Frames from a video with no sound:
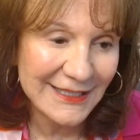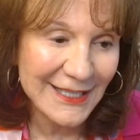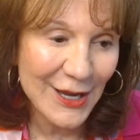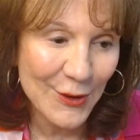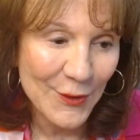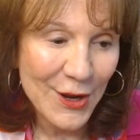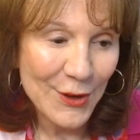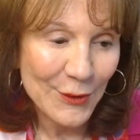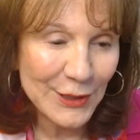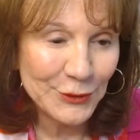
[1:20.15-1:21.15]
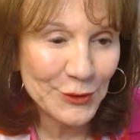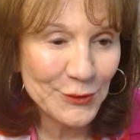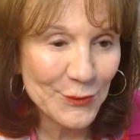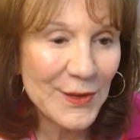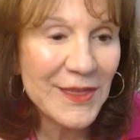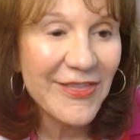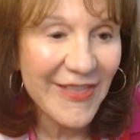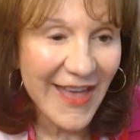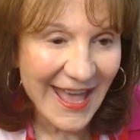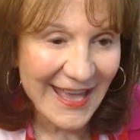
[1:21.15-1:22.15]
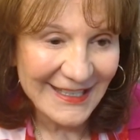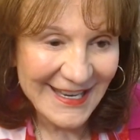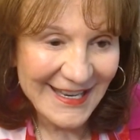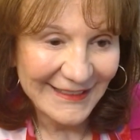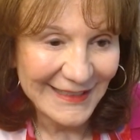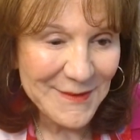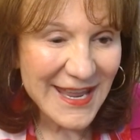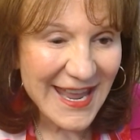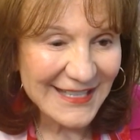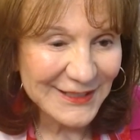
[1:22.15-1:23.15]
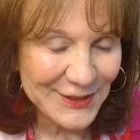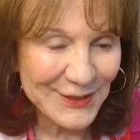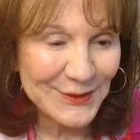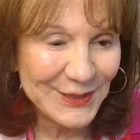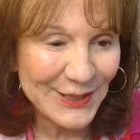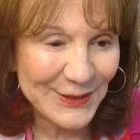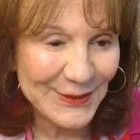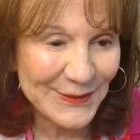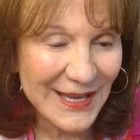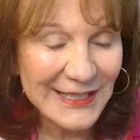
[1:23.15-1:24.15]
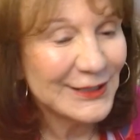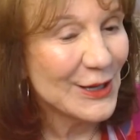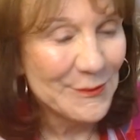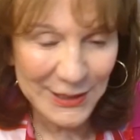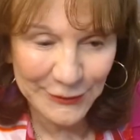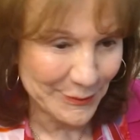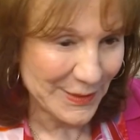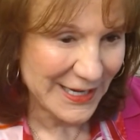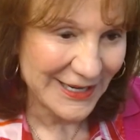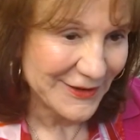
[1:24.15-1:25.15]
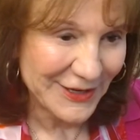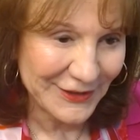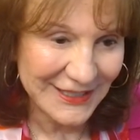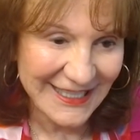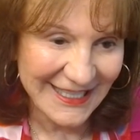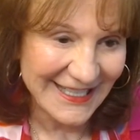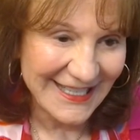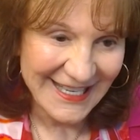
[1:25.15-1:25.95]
So, Richard, with that, let me ask you to, thanks so much for being on here today.